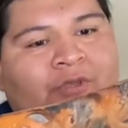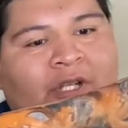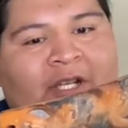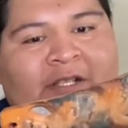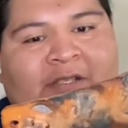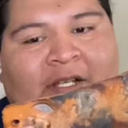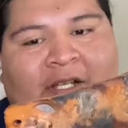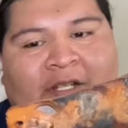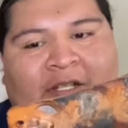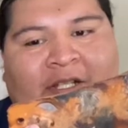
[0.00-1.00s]
guess
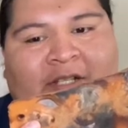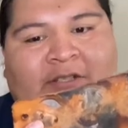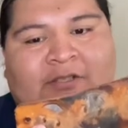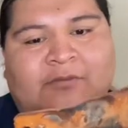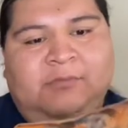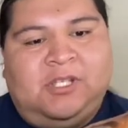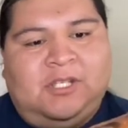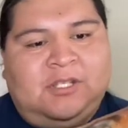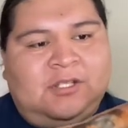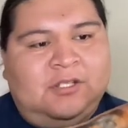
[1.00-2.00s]
I need to
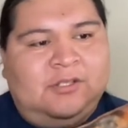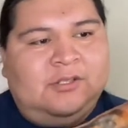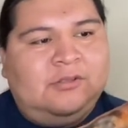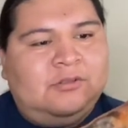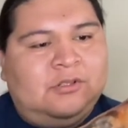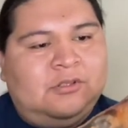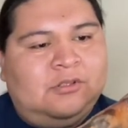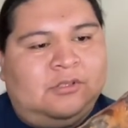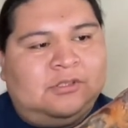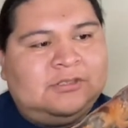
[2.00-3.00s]
make new
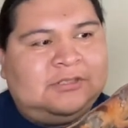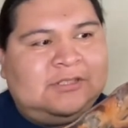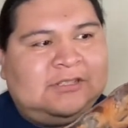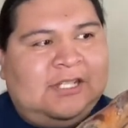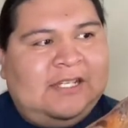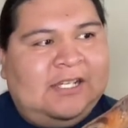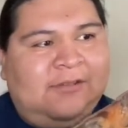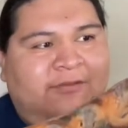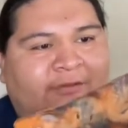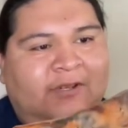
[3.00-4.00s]
holes since I
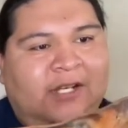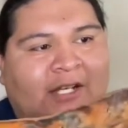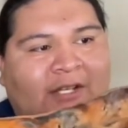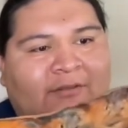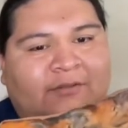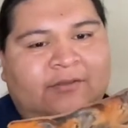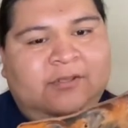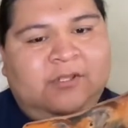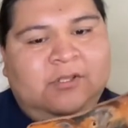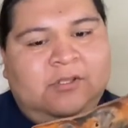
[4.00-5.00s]
have 5.
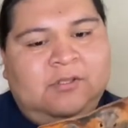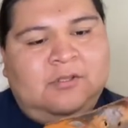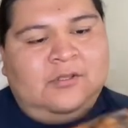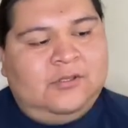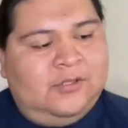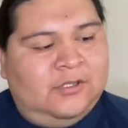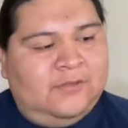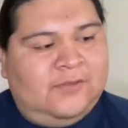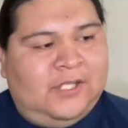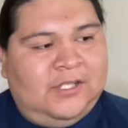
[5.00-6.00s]

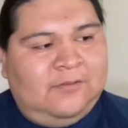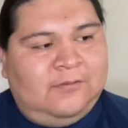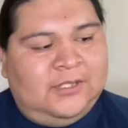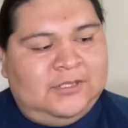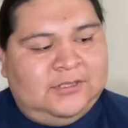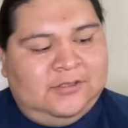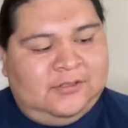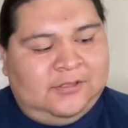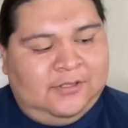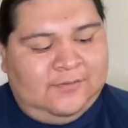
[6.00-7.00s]
5, 1, 2,
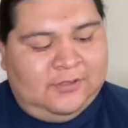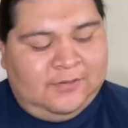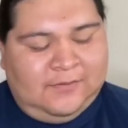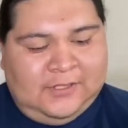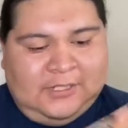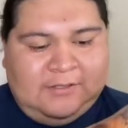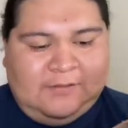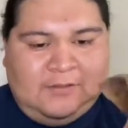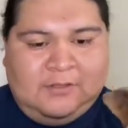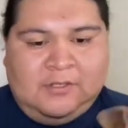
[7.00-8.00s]
3, 4,
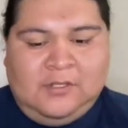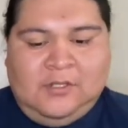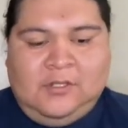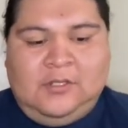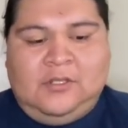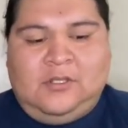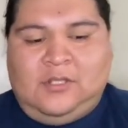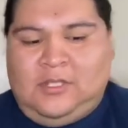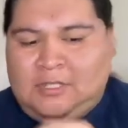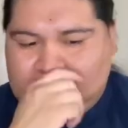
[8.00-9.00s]
5.
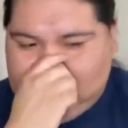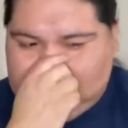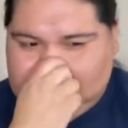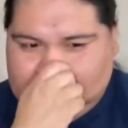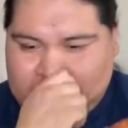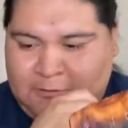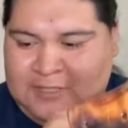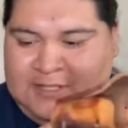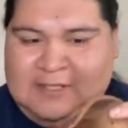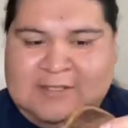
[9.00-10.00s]
Let's just
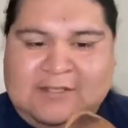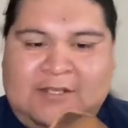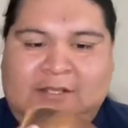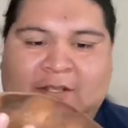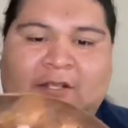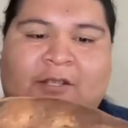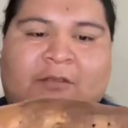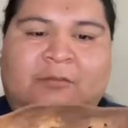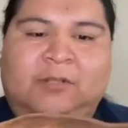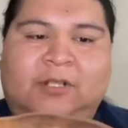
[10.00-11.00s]
squeeze another
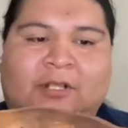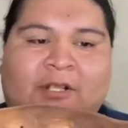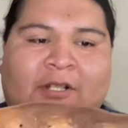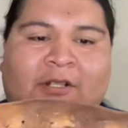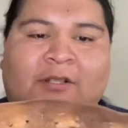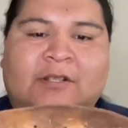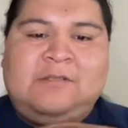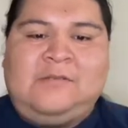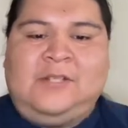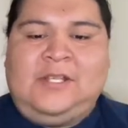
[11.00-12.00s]
one on.
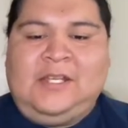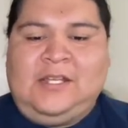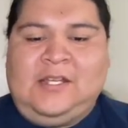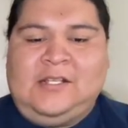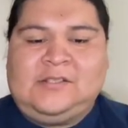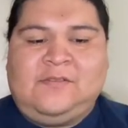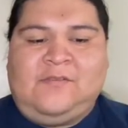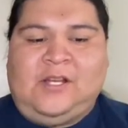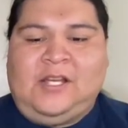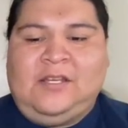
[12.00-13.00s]
This one has
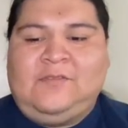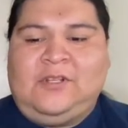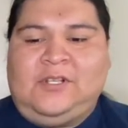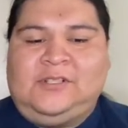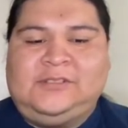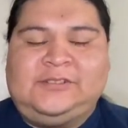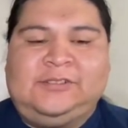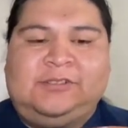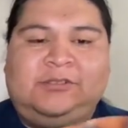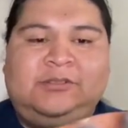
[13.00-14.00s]
5
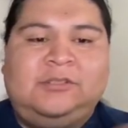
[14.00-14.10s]
also.